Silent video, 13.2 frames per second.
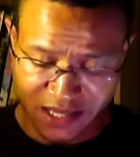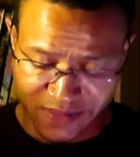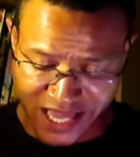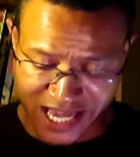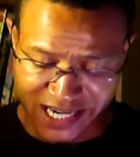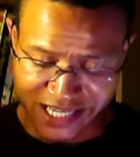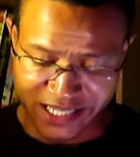
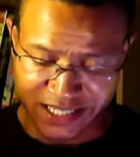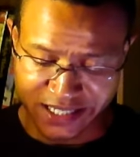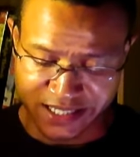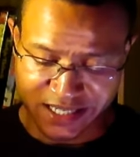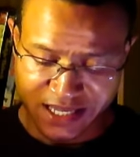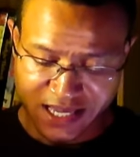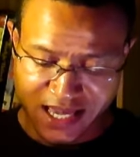That
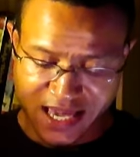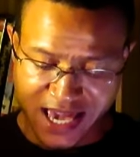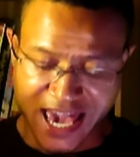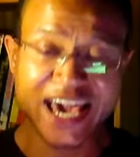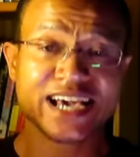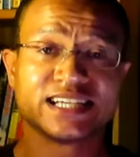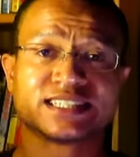is
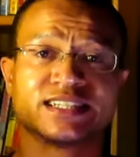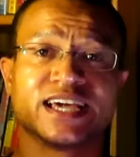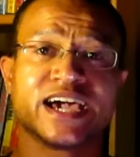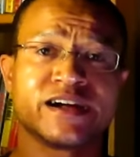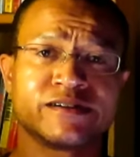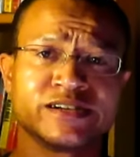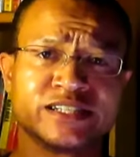A as in
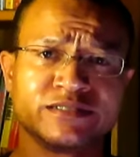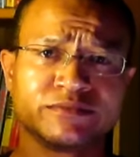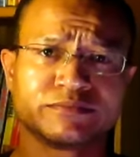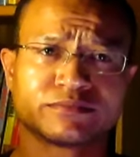Aaron.